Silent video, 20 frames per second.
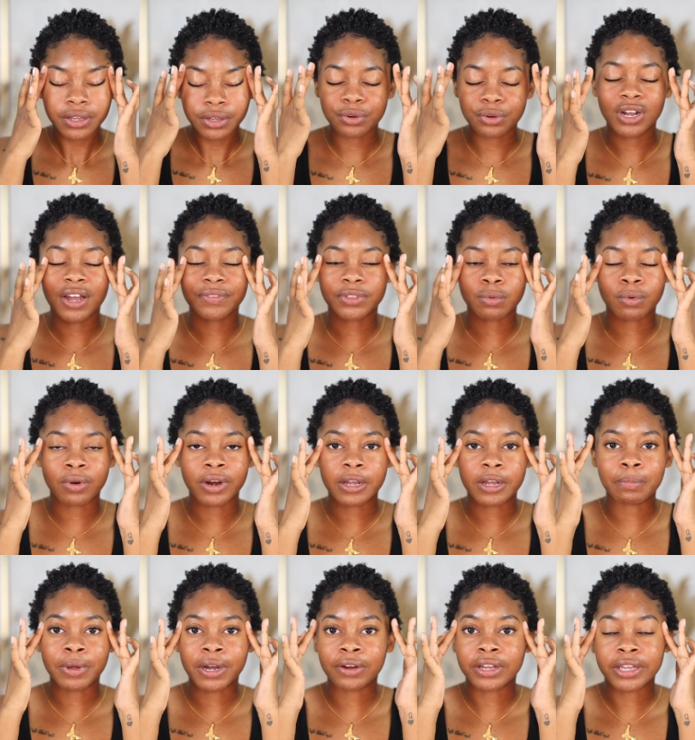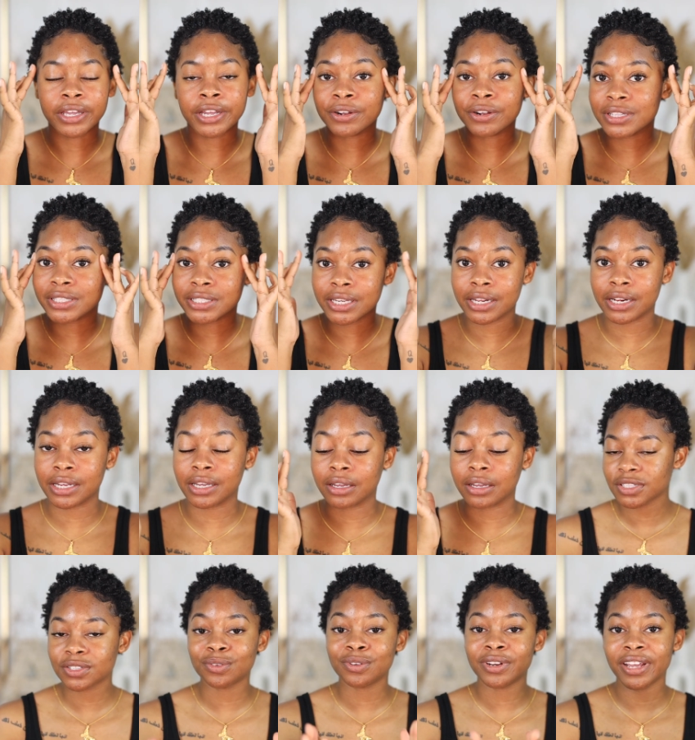don't have to worry about it irritating.
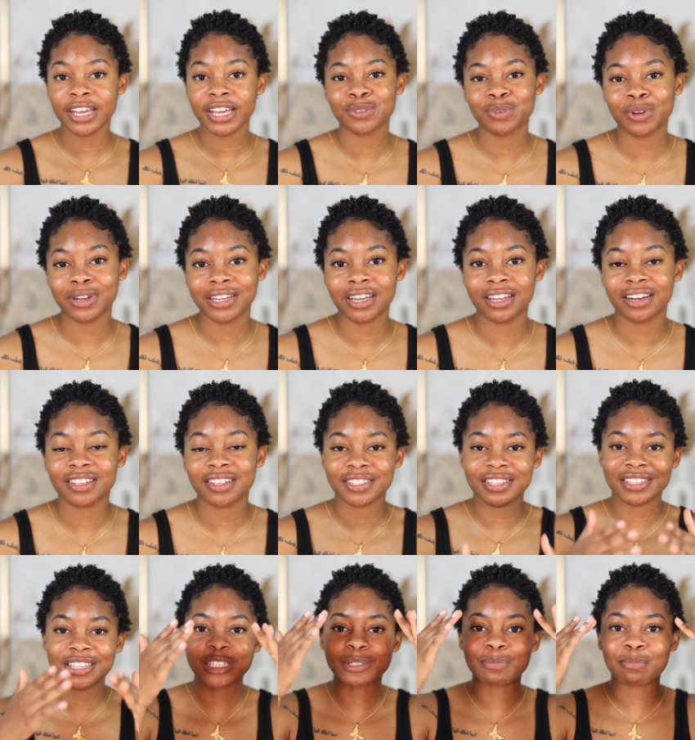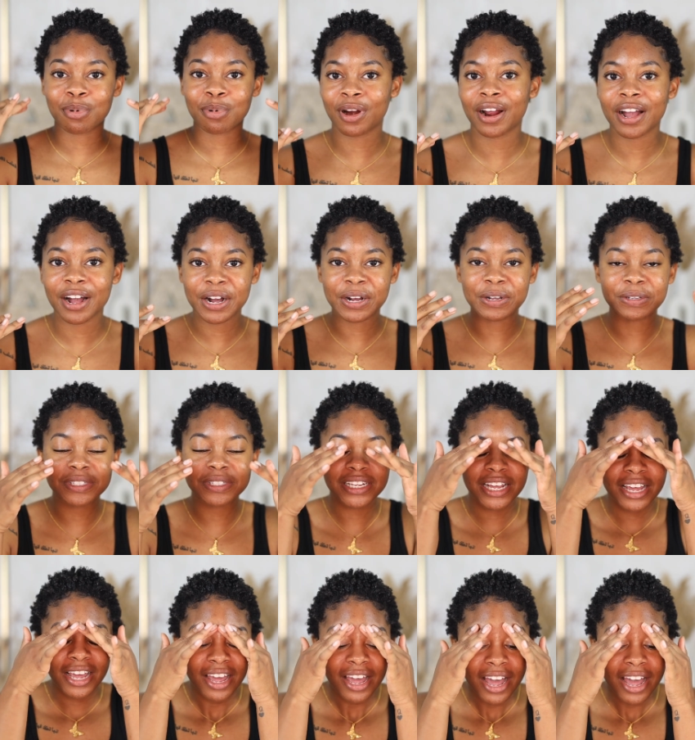So next we're gonna get into these brows.